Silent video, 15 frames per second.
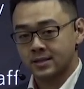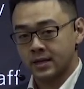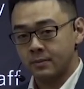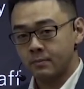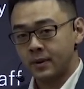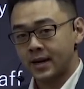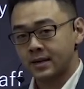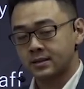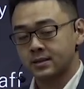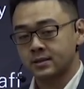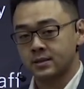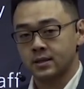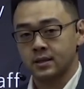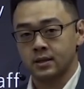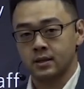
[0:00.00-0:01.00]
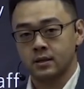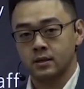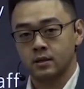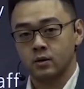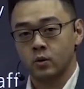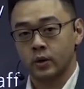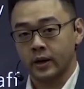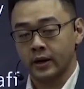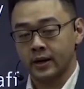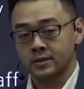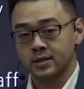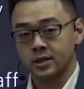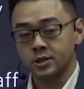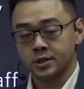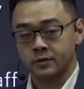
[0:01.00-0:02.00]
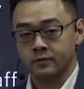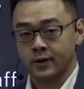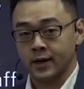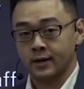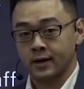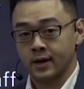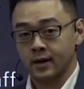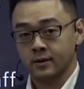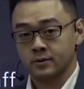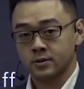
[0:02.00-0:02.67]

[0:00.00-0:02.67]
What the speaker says: impacting the organization right now?